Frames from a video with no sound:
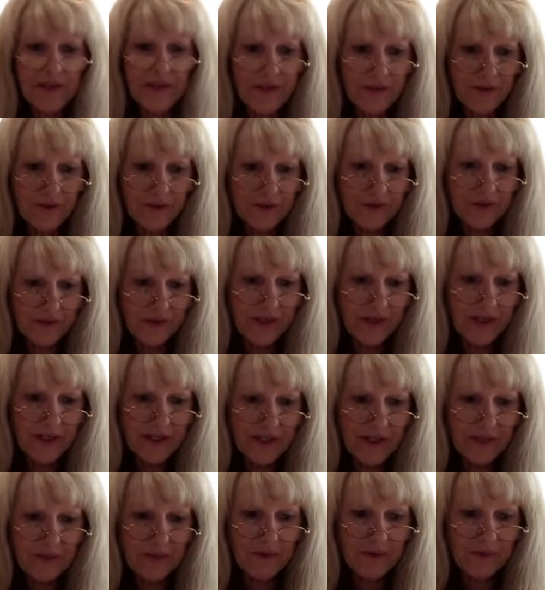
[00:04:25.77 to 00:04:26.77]
surgery
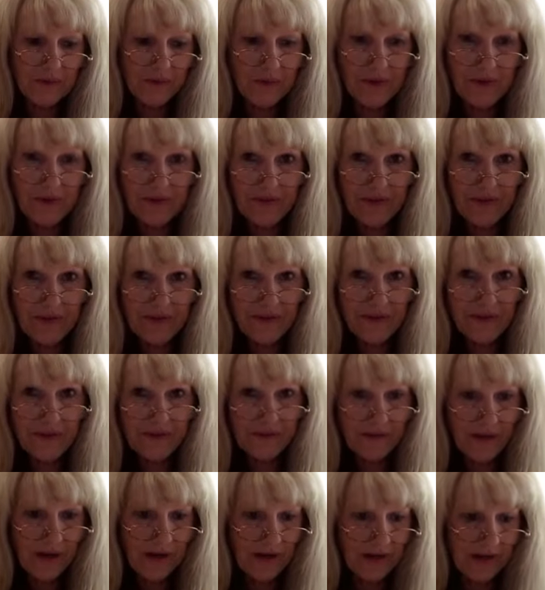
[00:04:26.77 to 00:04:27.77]
because I was at
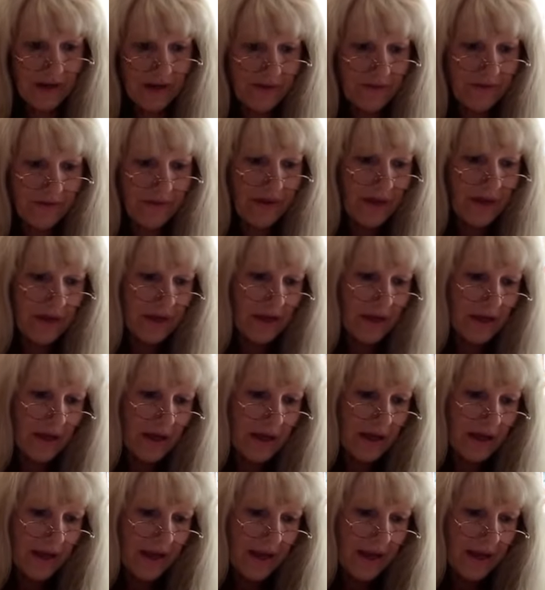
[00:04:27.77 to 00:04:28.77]
155.
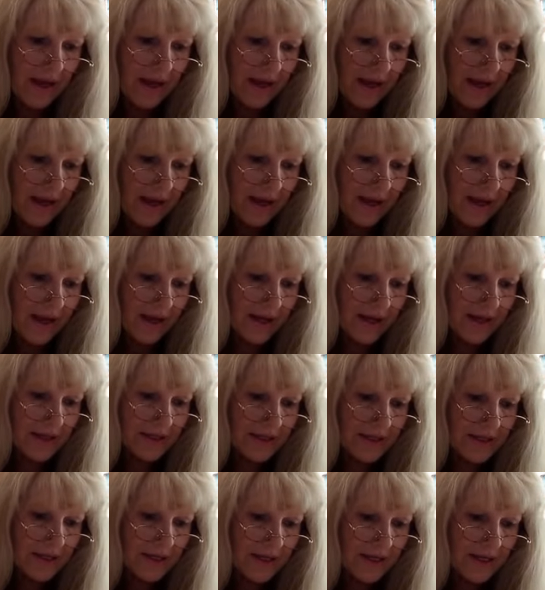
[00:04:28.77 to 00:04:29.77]

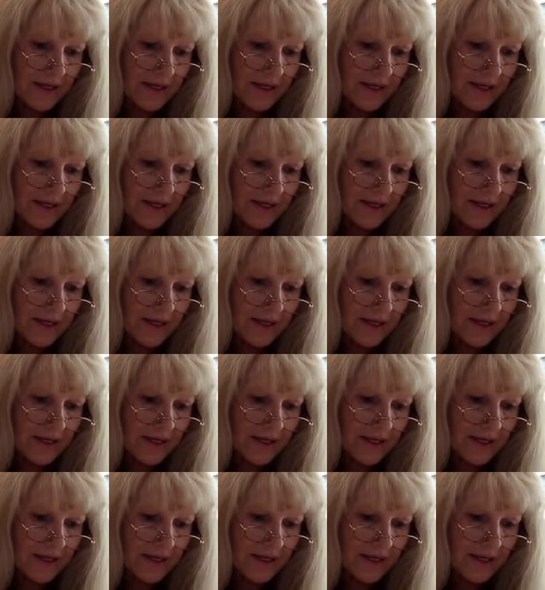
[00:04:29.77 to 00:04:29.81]
And